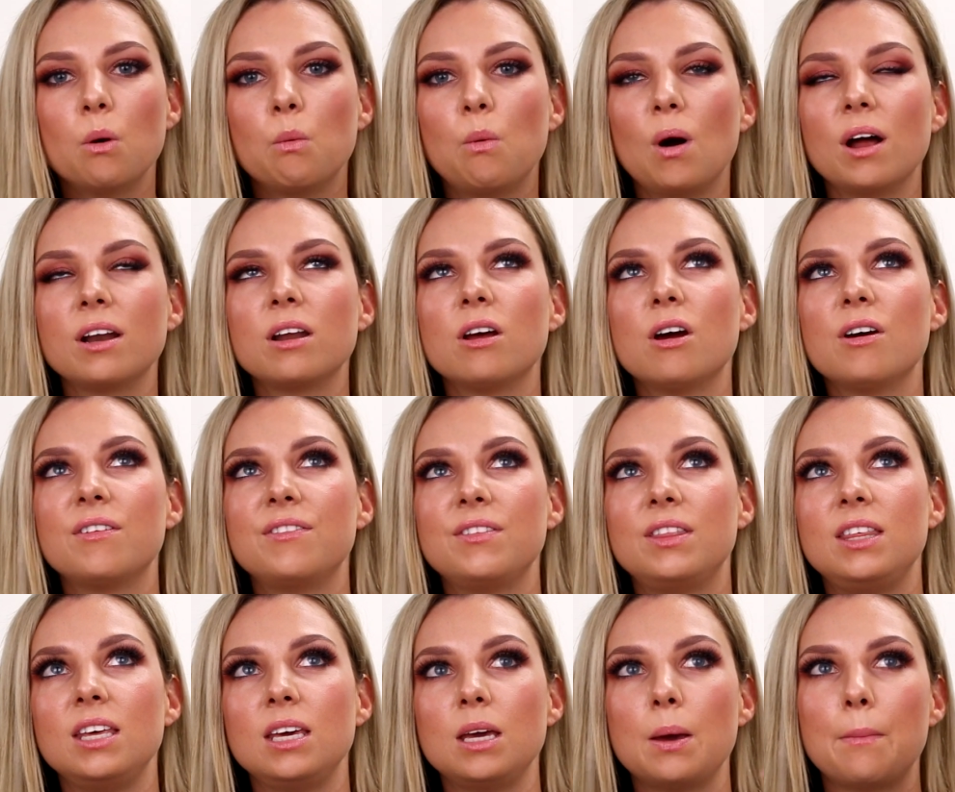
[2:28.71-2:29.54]
one
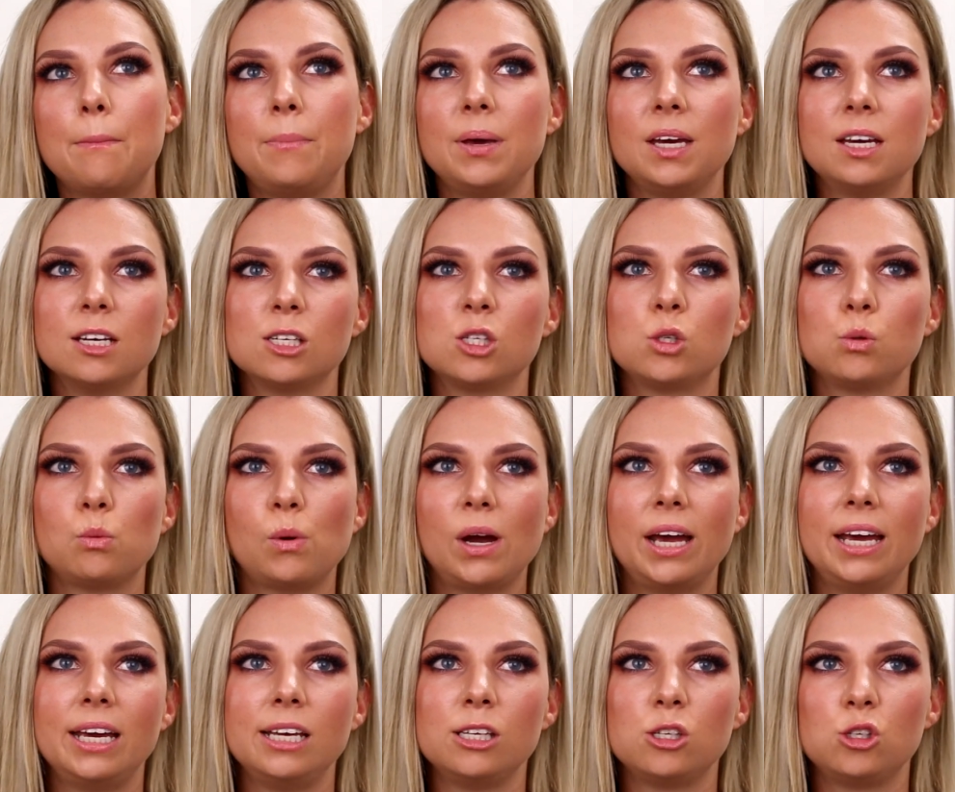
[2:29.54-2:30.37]
of the biggest
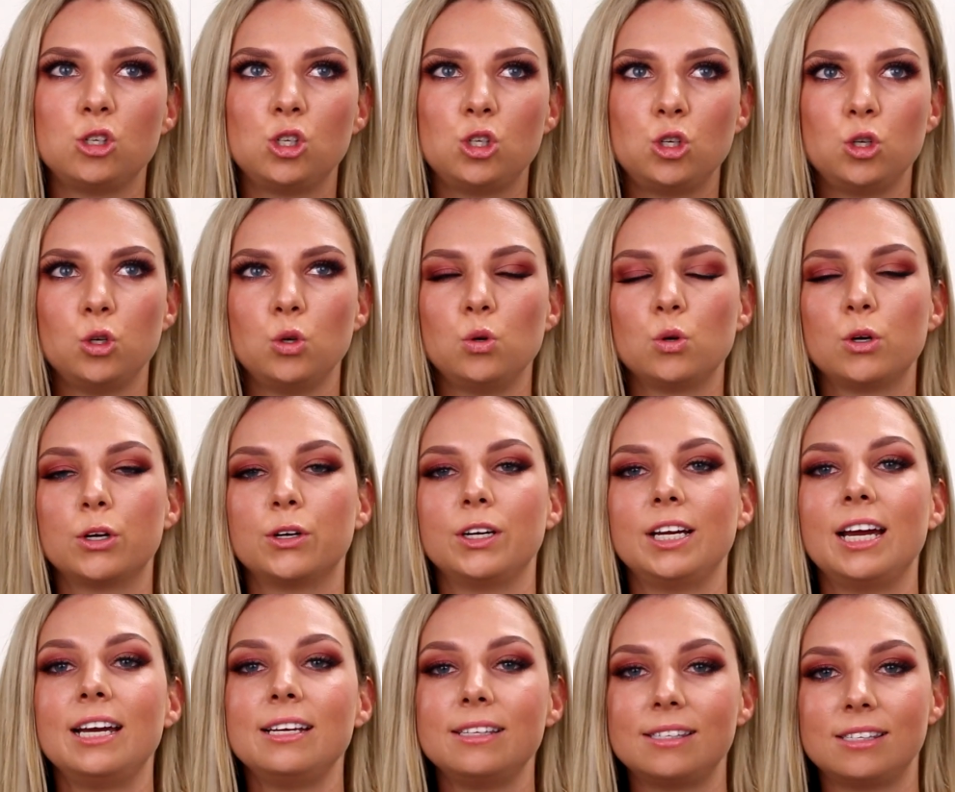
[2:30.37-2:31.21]
ways to
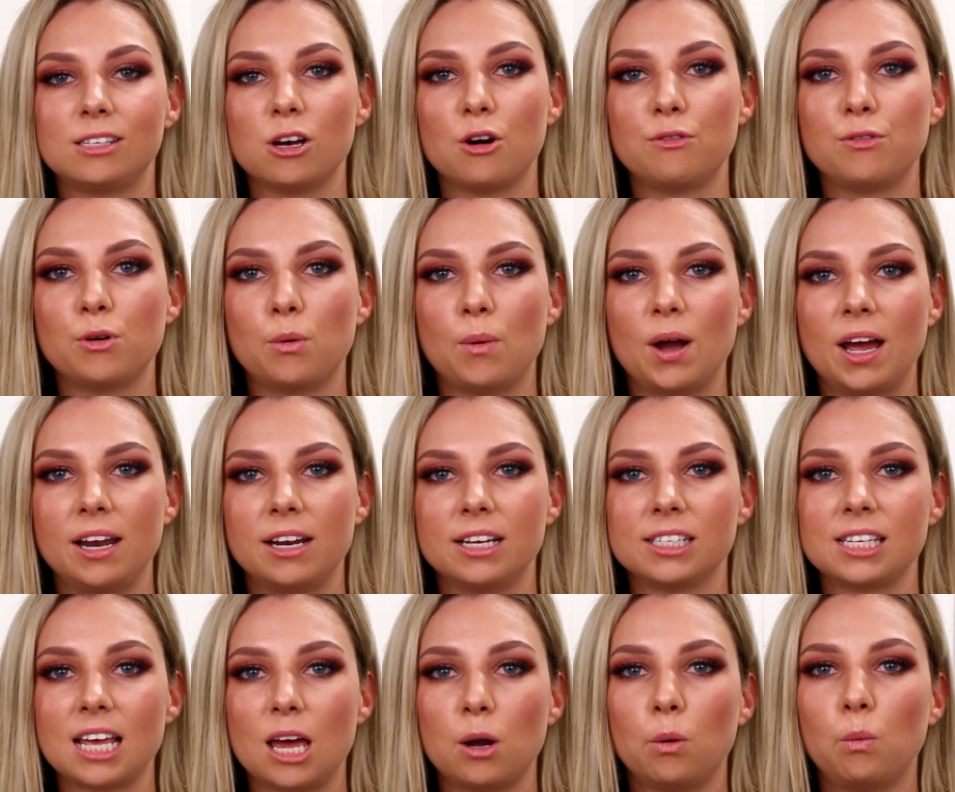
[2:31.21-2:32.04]
create self
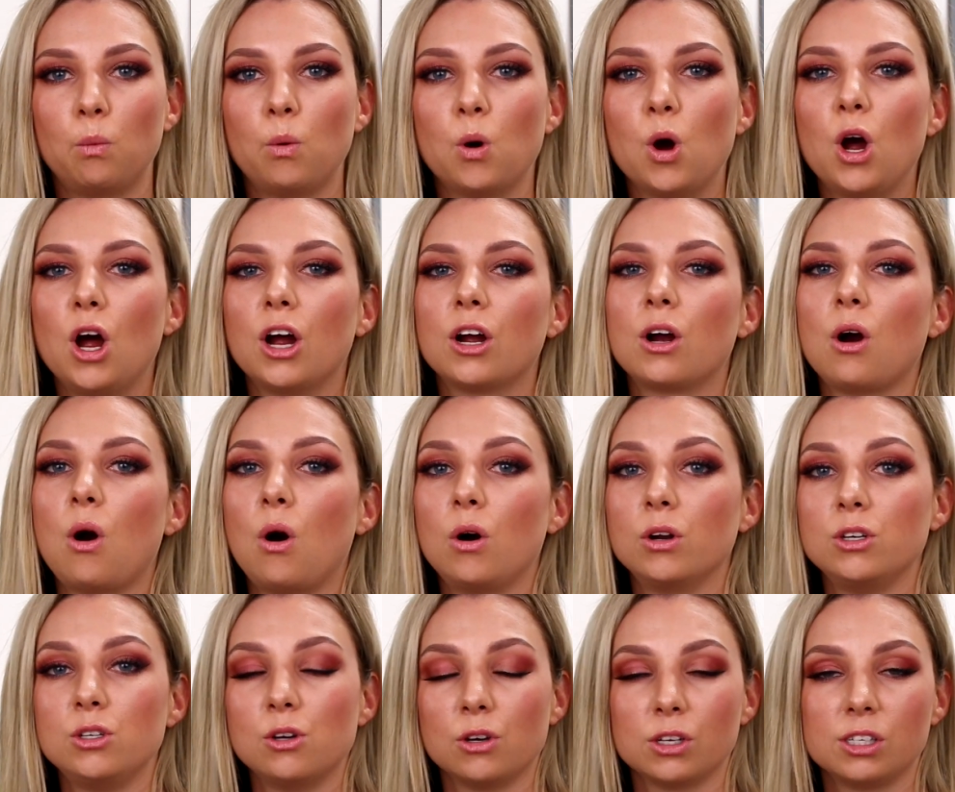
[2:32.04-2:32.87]
awareness and work
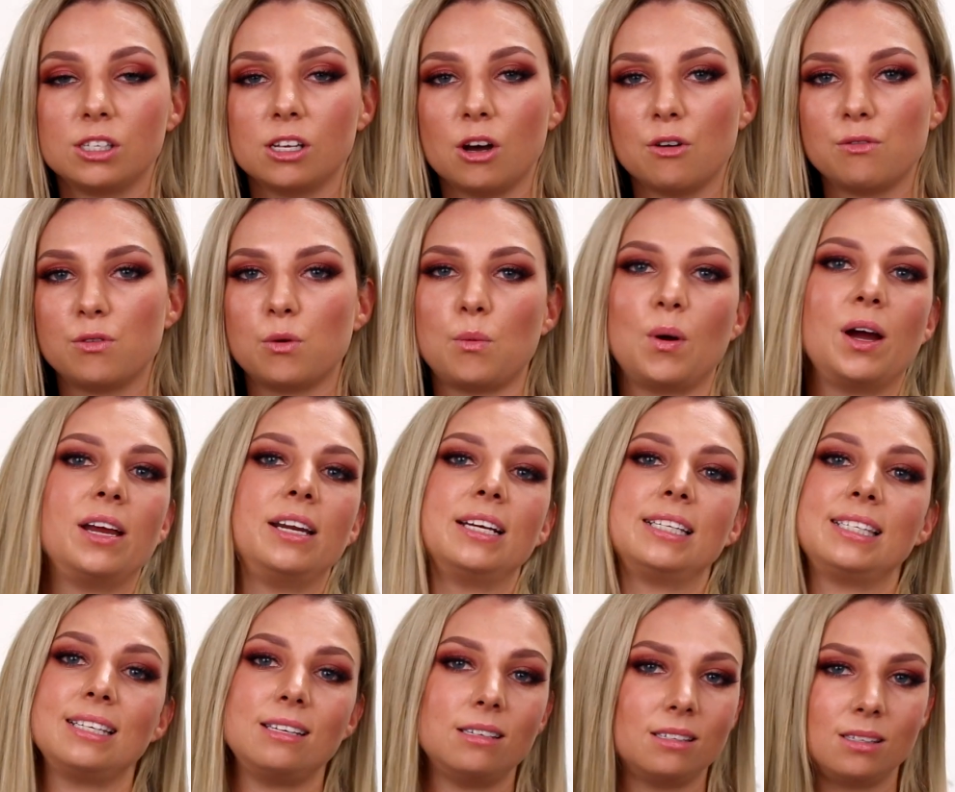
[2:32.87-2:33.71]
on your self
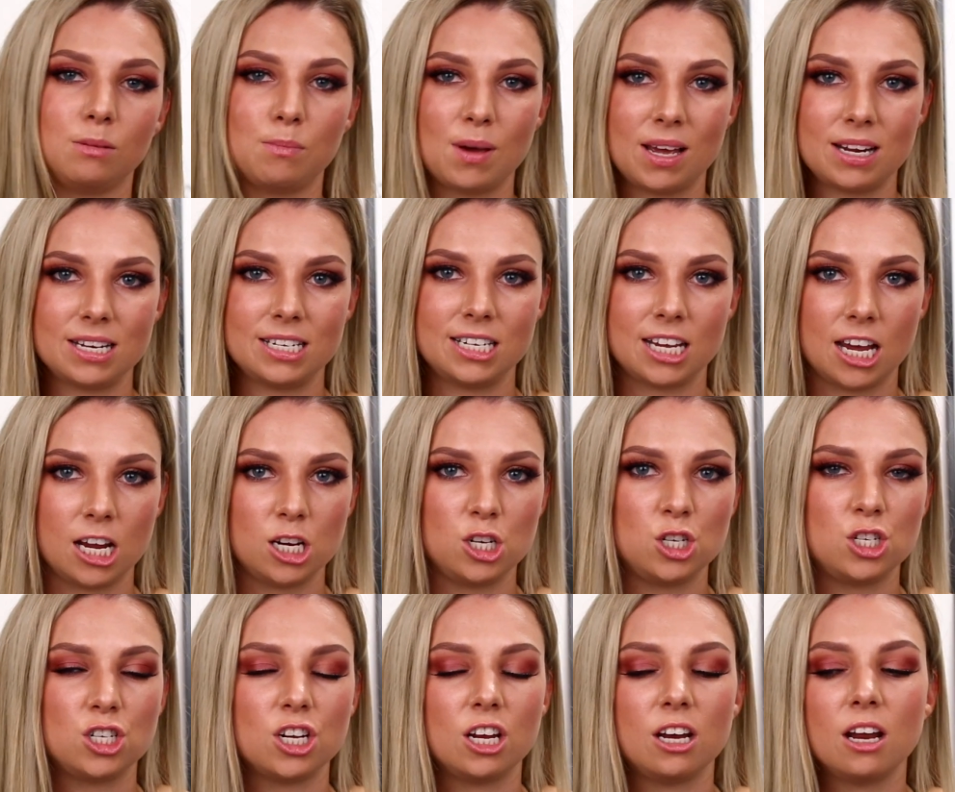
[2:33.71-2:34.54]
awareness is
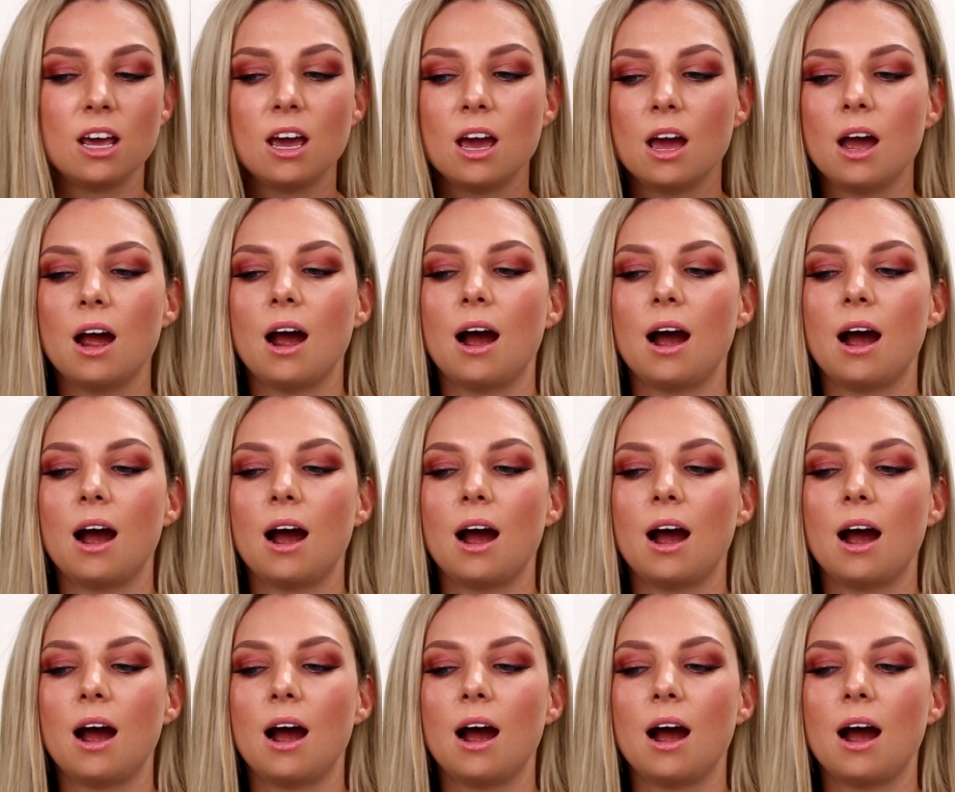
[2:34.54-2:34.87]
meditation.